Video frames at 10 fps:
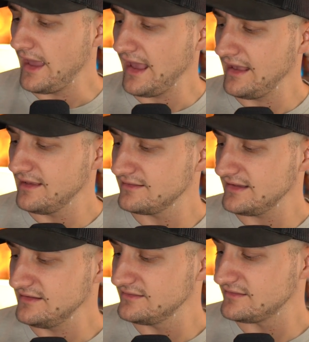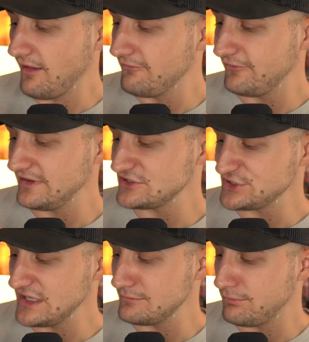And it is
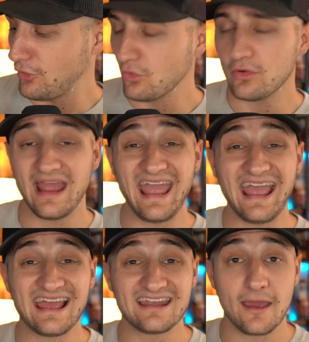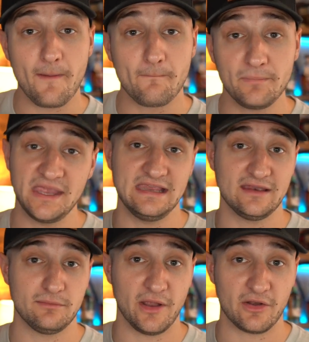finished in port and
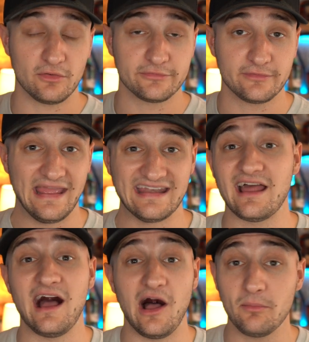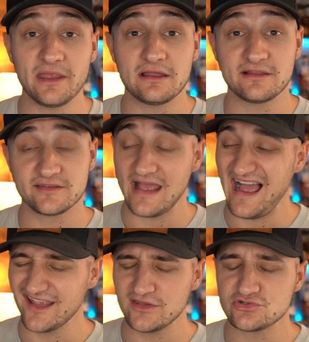peated barrels. And I'll be honest,
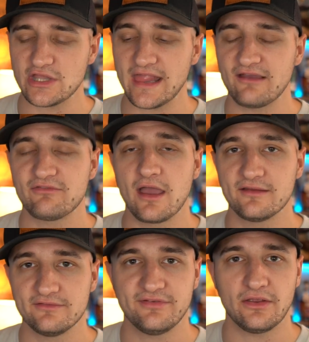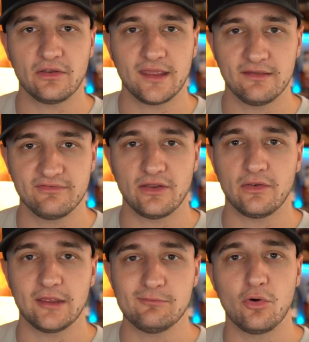I usually have very,
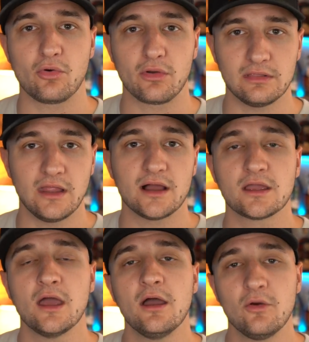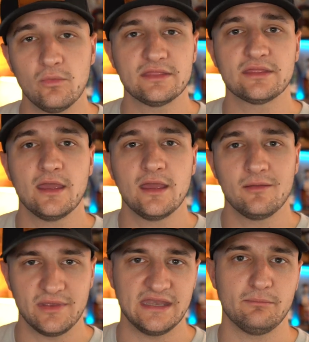very poor luck with
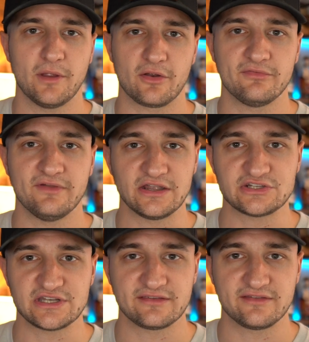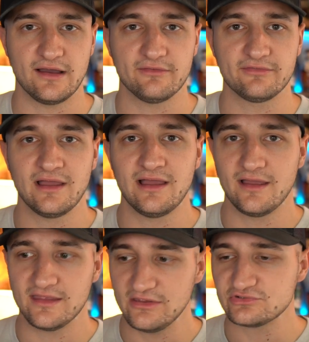peated barrel finishing stuff.
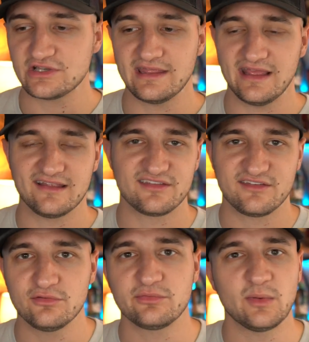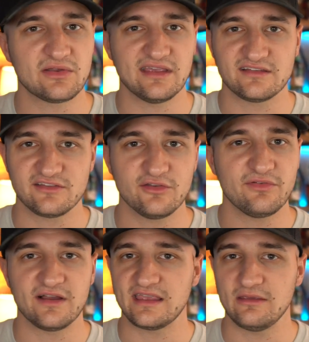Usually it's too smoky, it's too
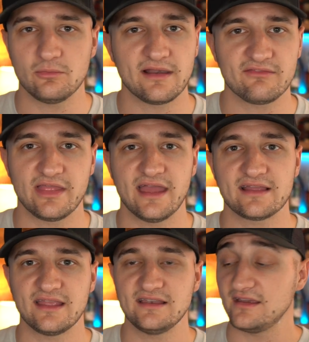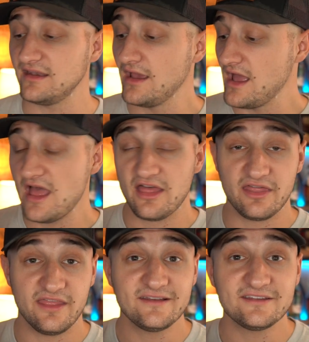funky, whatever the heck they did.
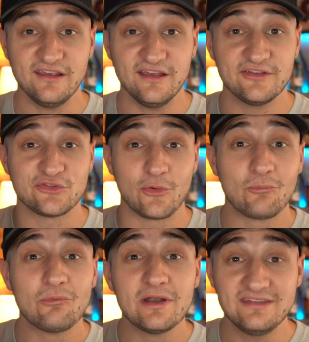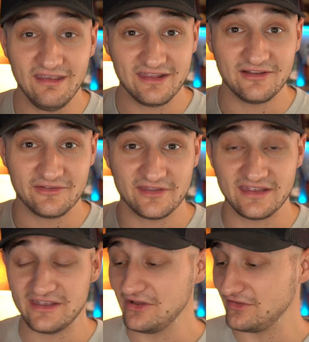This is ridiculously
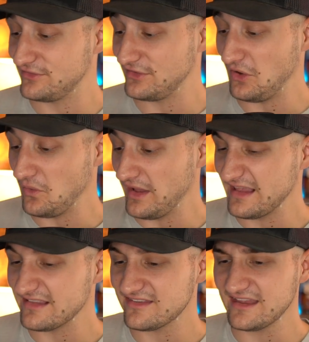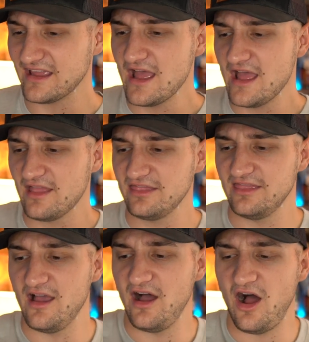good. So it gets like,
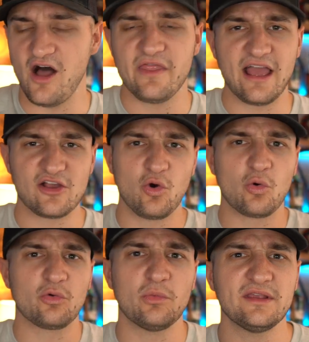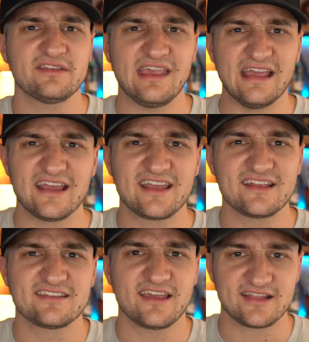on that corn whiskey, it
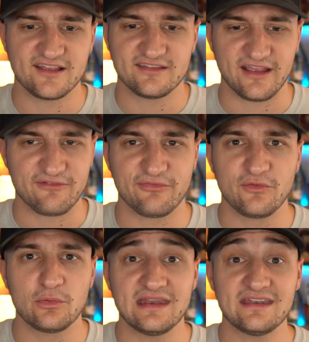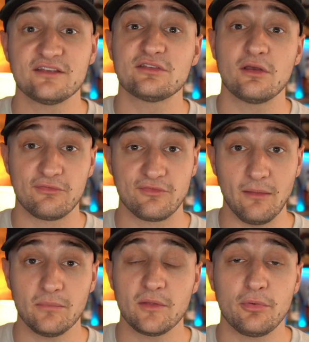gets like this like fruitiness
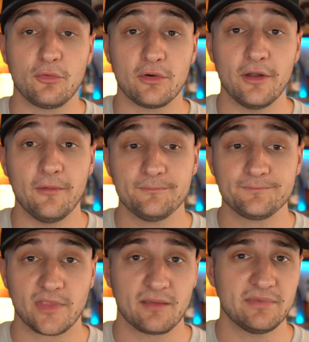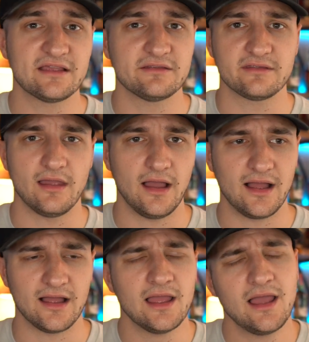from the port because, the